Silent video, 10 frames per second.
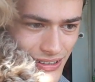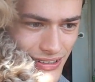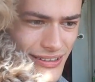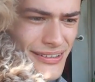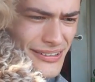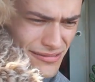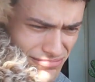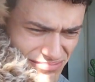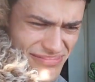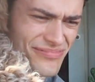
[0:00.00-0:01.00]
want you to eat me
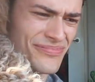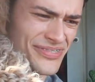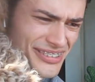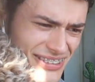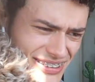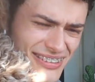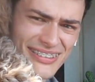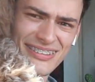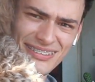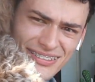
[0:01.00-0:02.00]
like a main
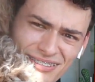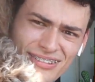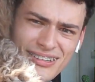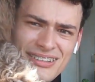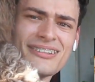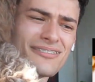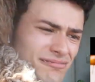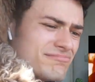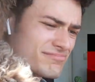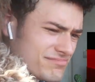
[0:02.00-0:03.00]
dish. To
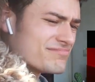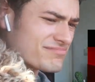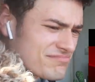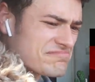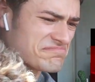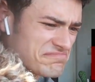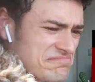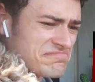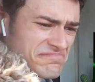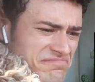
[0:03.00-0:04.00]
go a day to the
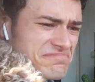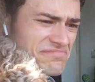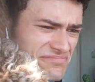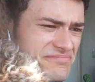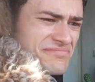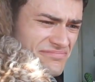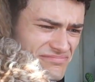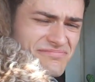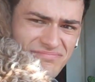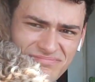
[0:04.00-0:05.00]
hot dish.
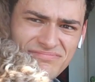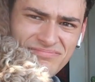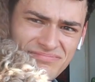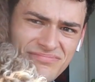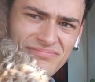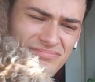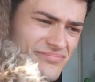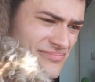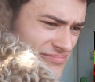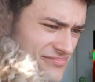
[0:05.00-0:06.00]
Eating clish, but
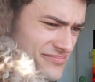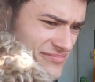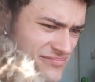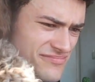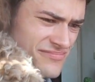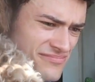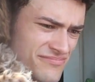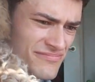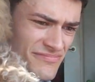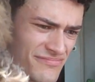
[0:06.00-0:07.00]
I'm gonna pass
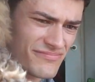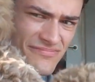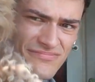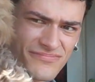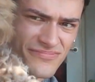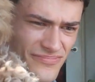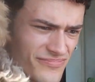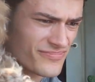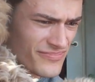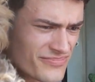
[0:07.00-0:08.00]
it. That's from the
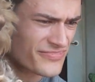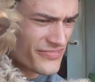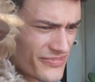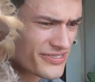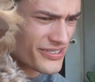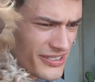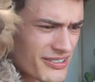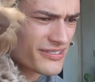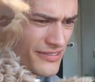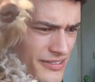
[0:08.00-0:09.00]
jacket, joke, and girl,
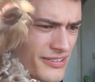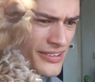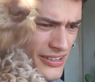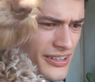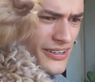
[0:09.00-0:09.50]
what it hot.